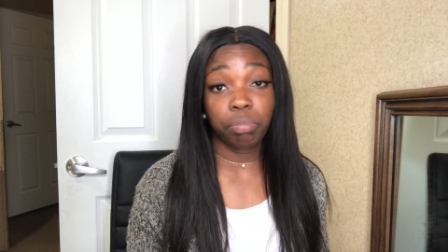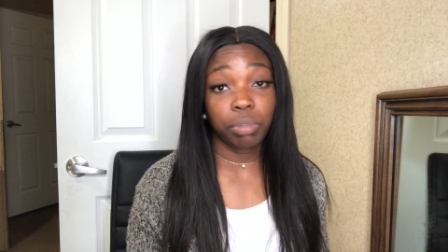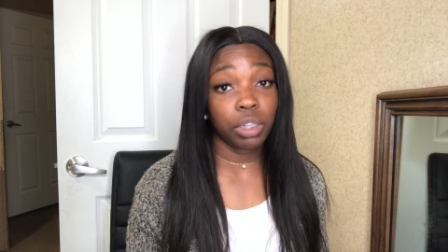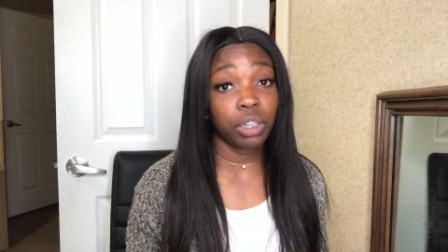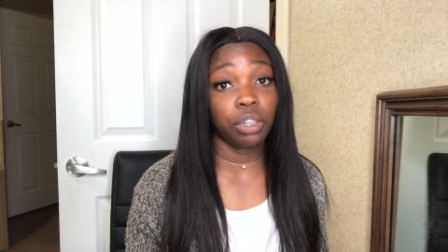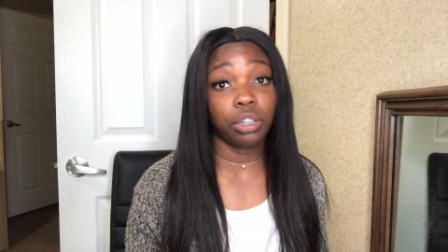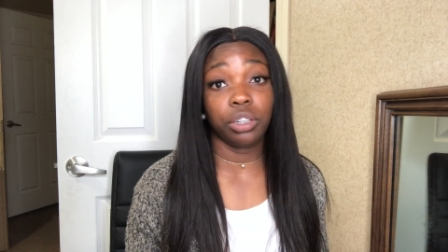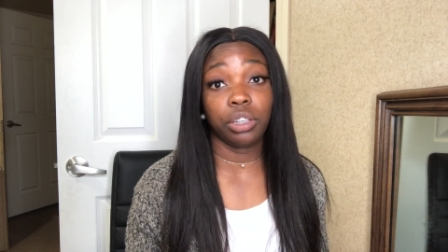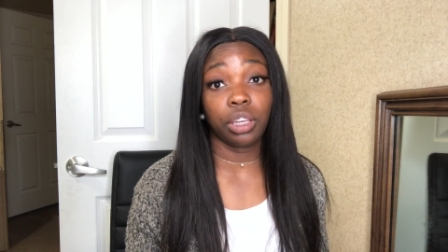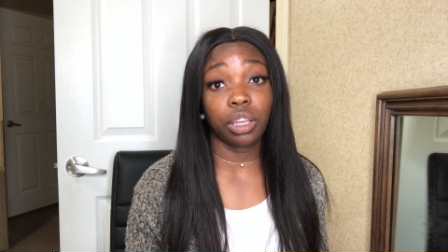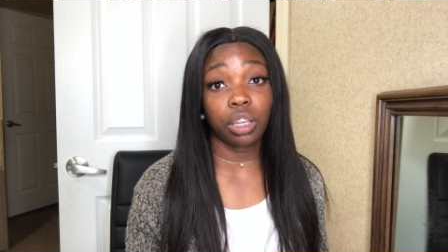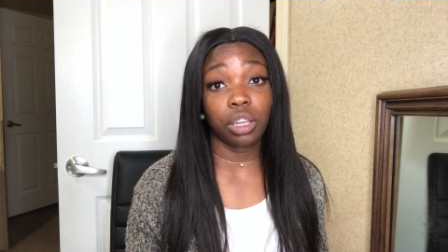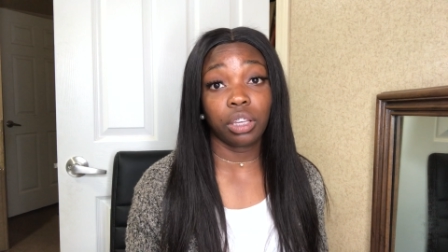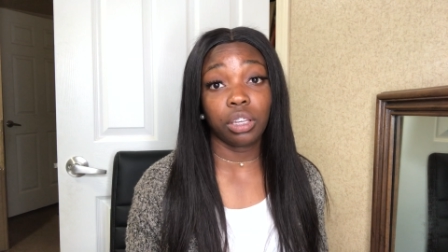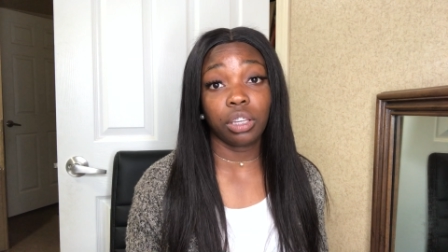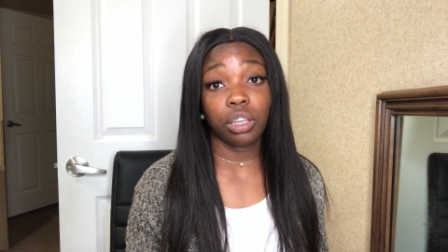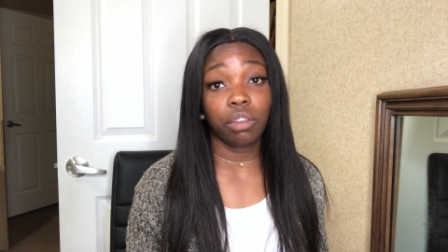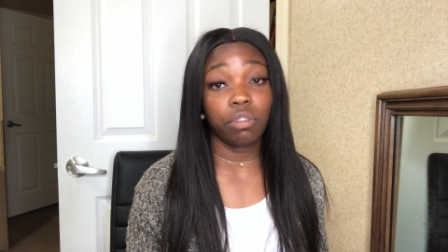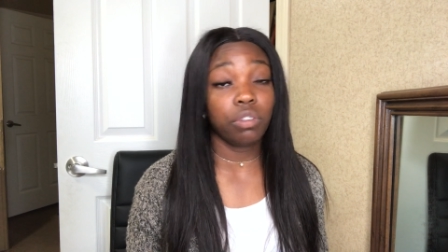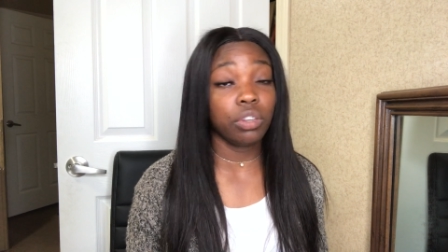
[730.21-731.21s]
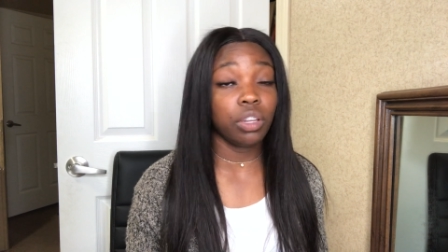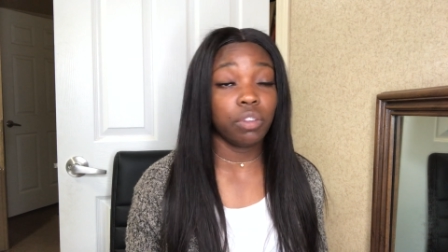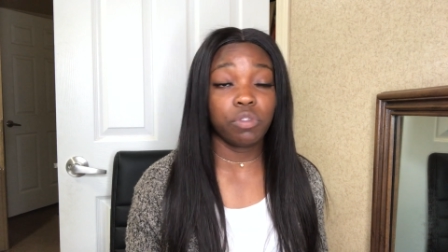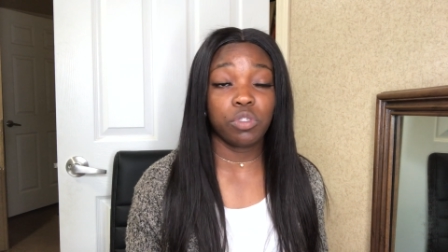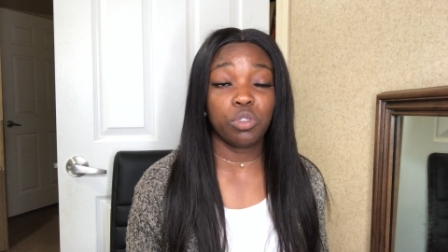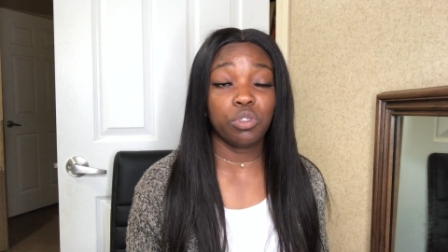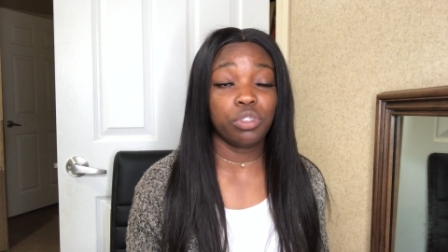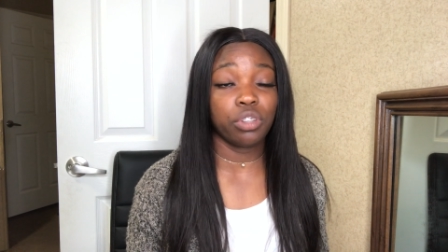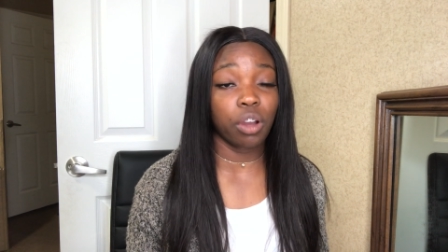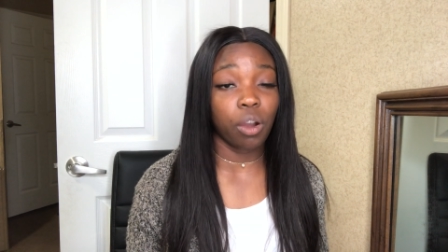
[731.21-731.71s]
period even if
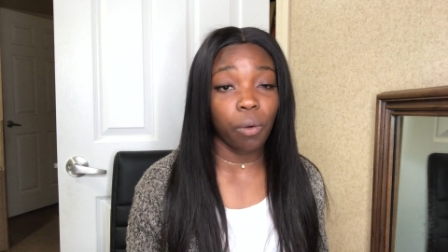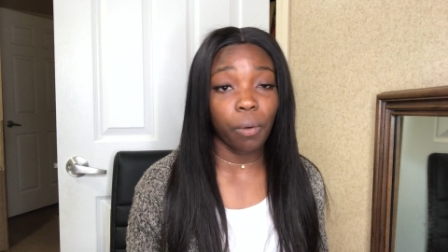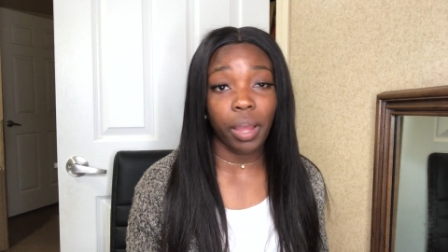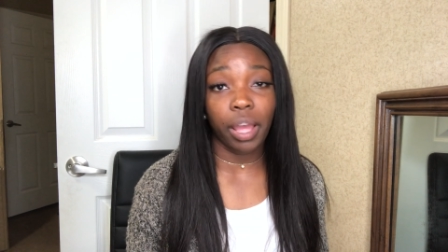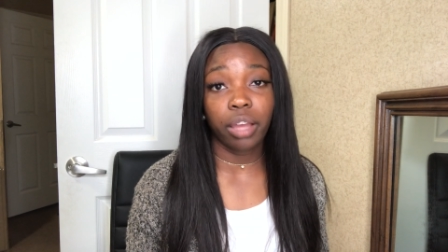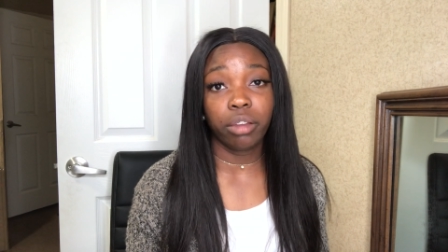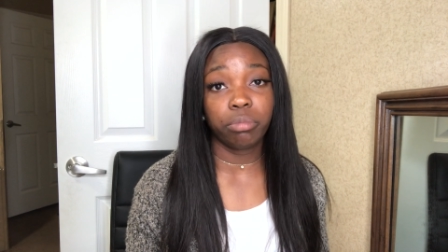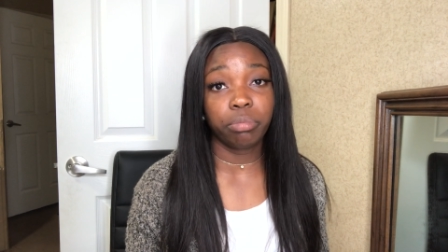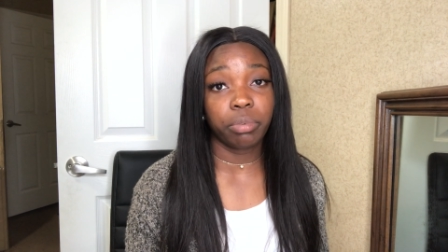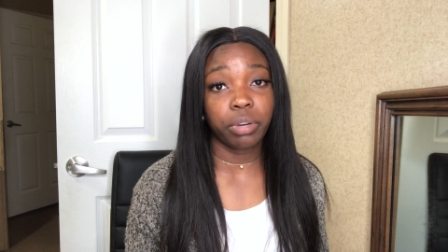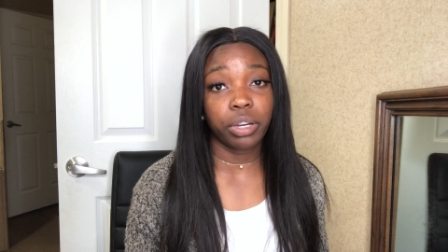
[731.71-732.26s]
you don't have